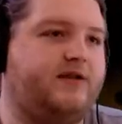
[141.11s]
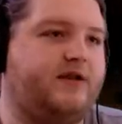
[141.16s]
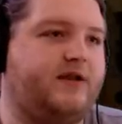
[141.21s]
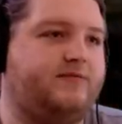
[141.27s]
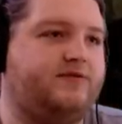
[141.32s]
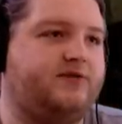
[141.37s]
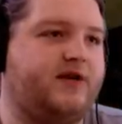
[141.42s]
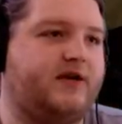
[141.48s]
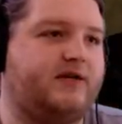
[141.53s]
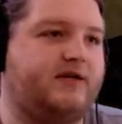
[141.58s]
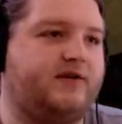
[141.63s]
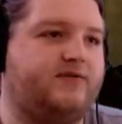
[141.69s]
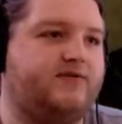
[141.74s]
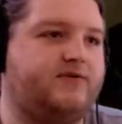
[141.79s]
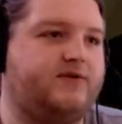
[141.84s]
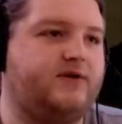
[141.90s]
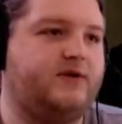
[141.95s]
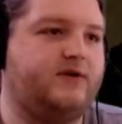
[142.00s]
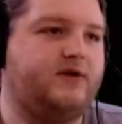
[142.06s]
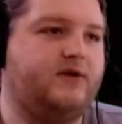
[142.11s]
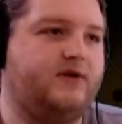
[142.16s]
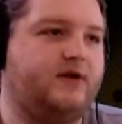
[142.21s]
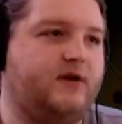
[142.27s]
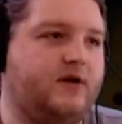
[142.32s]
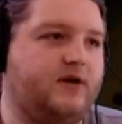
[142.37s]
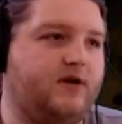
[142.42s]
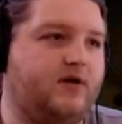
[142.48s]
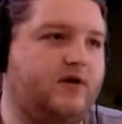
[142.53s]
the objectives.
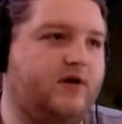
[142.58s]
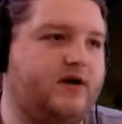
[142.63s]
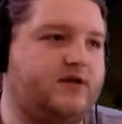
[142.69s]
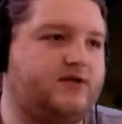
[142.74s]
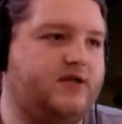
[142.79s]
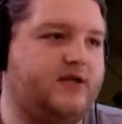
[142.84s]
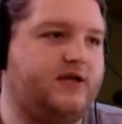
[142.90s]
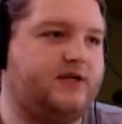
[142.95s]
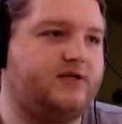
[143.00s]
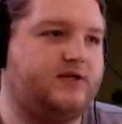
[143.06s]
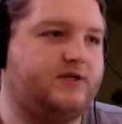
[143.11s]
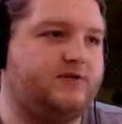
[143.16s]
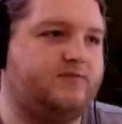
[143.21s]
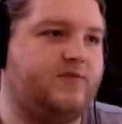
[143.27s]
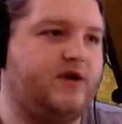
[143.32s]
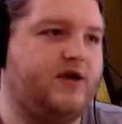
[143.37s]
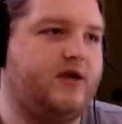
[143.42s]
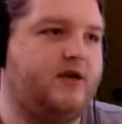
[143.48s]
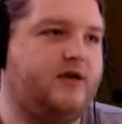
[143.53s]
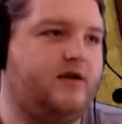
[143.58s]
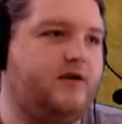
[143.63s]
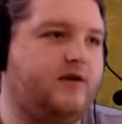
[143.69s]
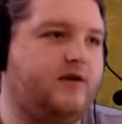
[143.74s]
Congratulations, me.